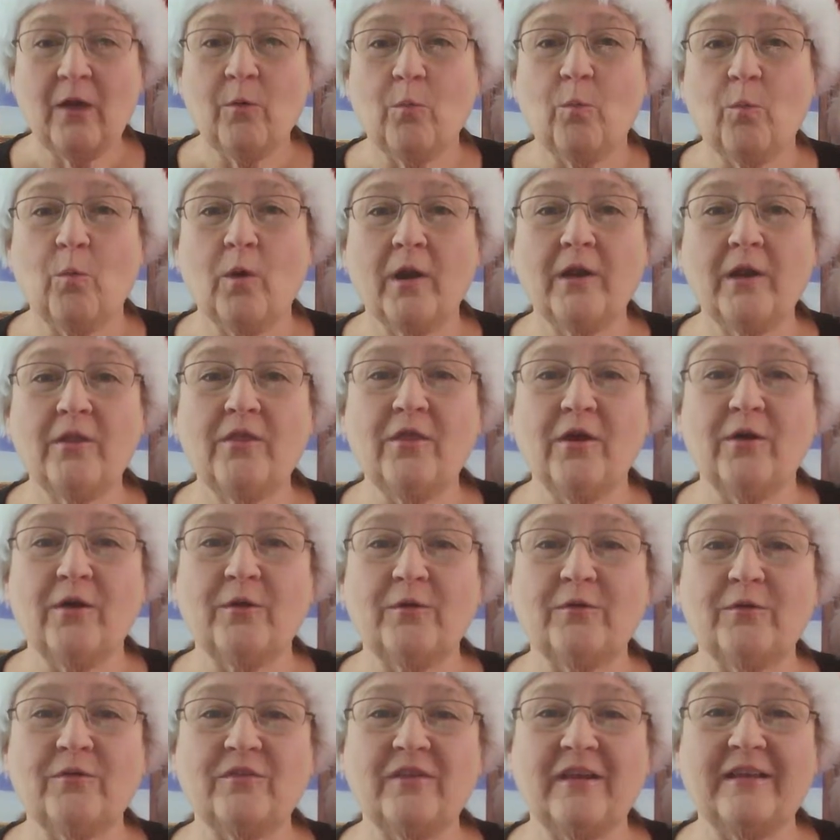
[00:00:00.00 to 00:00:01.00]
One of
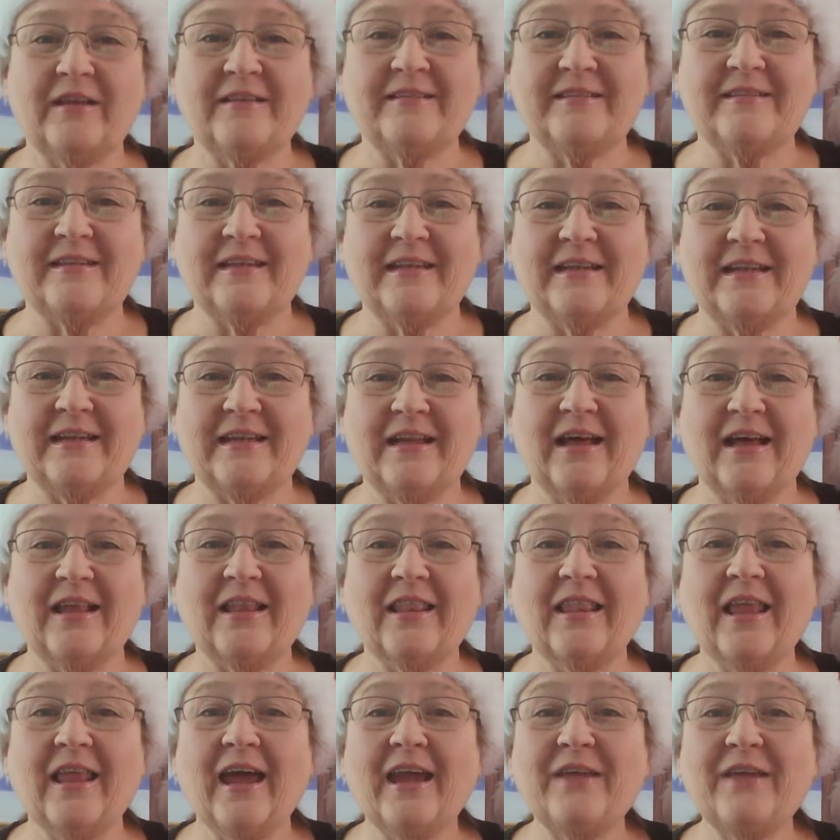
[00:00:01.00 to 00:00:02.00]
those is getting a
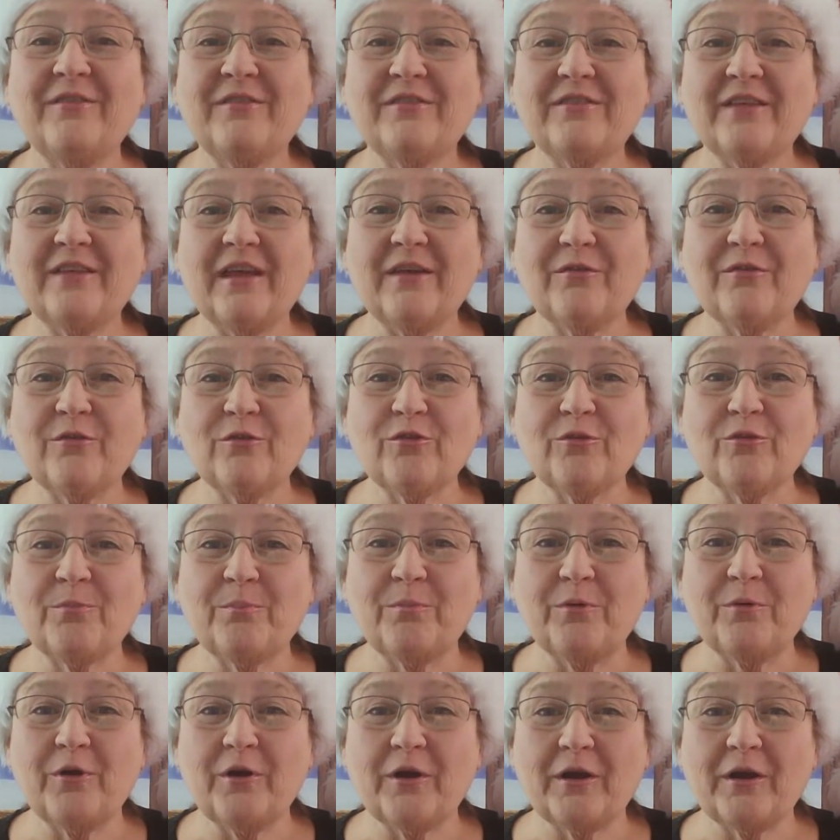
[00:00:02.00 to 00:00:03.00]
Lifesavers
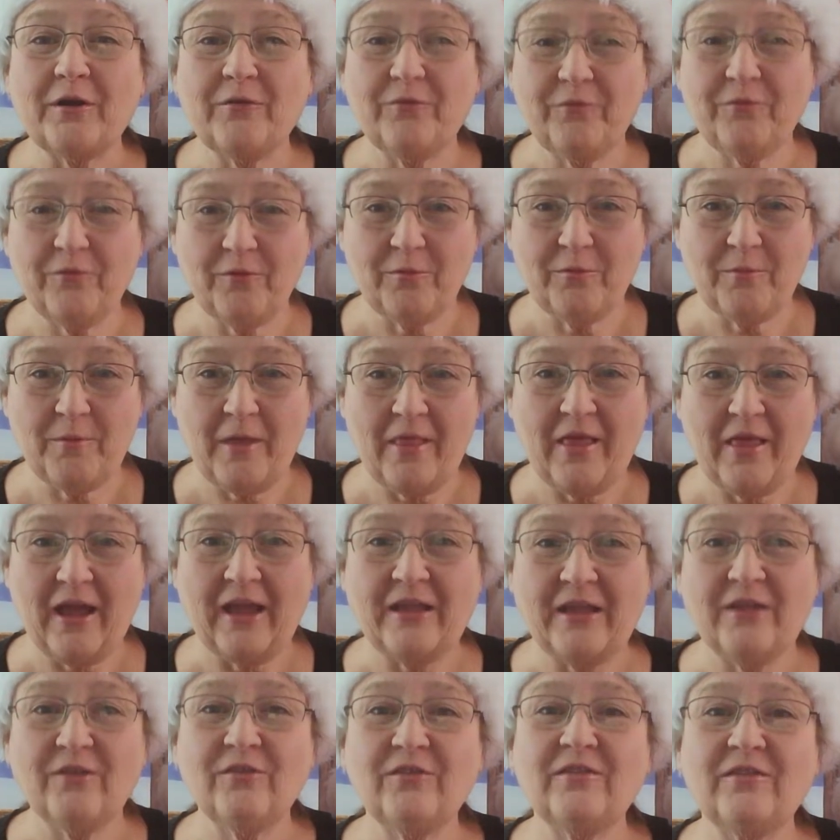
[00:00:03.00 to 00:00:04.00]
book
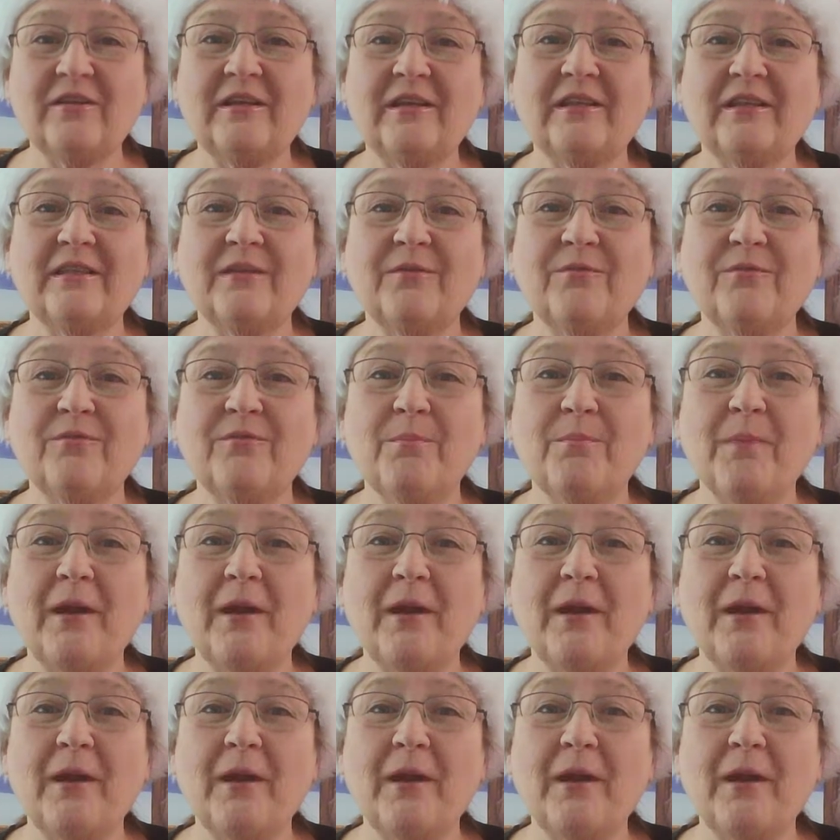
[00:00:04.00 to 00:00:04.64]
I used to get them for my